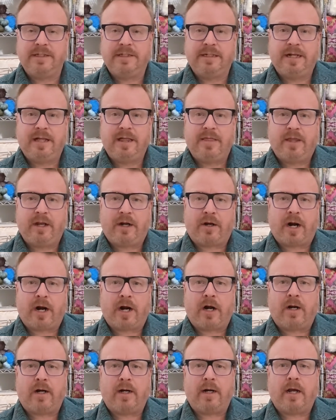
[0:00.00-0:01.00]
There
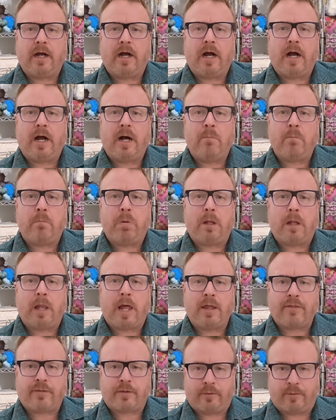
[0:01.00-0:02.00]
are a
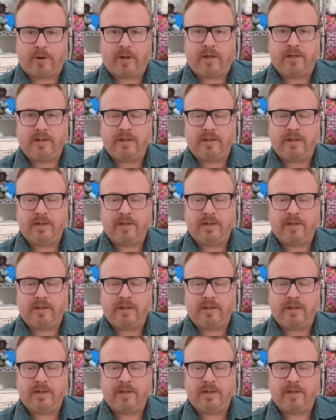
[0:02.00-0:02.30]
plethora